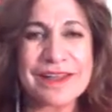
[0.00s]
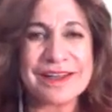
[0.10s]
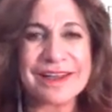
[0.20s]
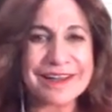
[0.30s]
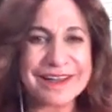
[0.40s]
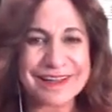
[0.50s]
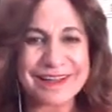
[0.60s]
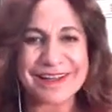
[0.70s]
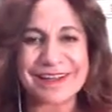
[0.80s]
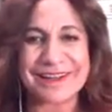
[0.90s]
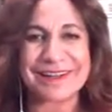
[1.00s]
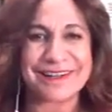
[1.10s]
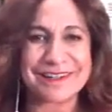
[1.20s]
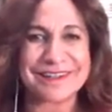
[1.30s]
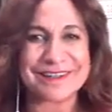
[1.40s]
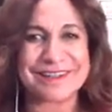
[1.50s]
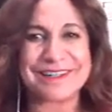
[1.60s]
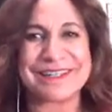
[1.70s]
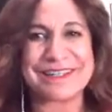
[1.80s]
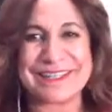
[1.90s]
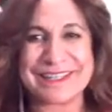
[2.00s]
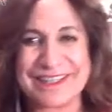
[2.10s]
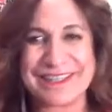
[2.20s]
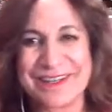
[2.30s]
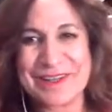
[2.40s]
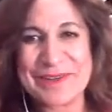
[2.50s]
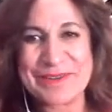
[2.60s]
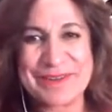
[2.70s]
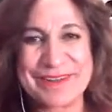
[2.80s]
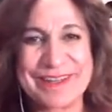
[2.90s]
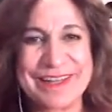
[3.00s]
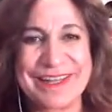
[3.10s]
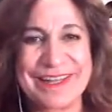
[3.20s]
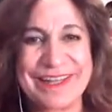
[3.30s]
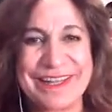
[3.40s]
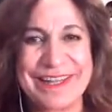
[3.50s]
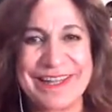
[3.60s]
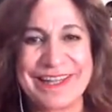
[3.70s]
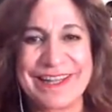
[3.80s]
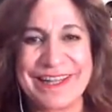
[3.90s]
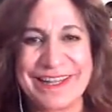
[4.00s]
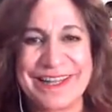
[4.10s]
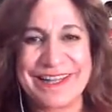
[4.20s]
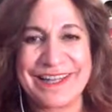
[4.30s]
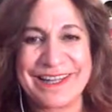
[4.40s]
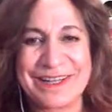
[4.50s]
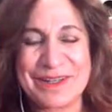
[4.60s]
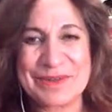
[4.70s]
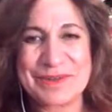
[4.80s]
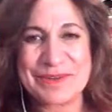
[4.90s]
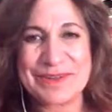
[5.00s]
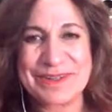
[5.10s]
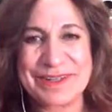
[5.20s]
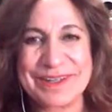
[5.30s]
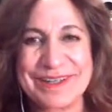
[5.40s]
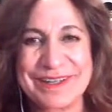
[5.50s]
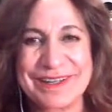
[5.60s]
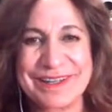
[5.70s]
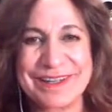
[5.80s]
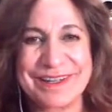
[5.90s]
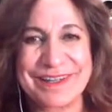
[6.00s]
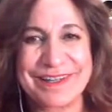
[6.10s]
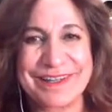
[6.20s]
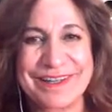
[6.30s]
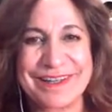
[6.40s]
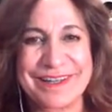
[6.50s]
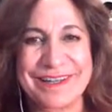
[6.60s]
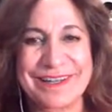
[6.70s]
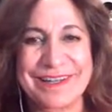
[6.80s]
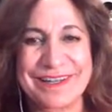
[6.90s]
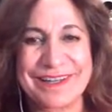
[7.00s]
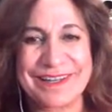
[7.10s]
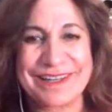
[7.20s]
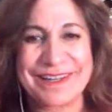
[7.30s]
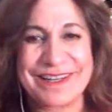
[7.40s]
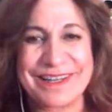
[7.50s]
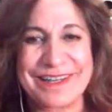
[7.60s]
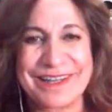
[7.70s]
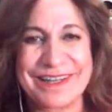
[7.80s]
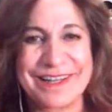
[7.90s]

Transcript: (not speaking)